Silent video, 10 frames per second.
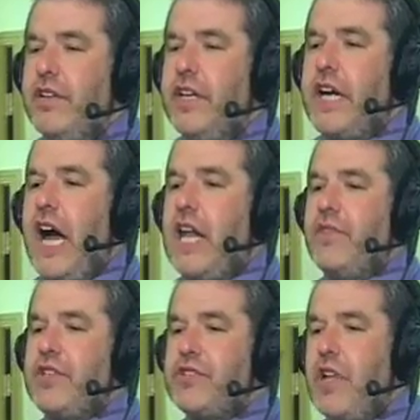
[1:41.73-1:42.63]
The
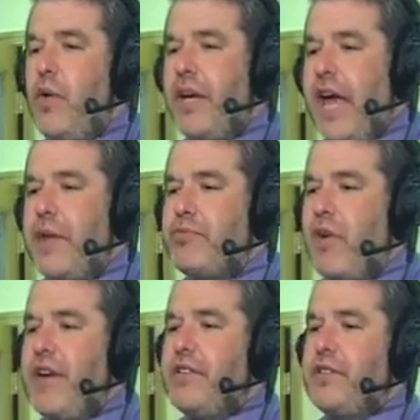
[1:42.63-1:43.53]
economy's slowing and
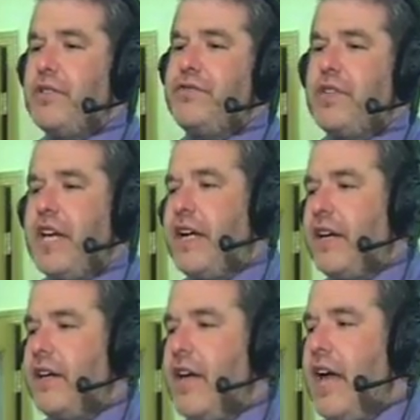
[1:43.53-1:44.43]
prices are inflating.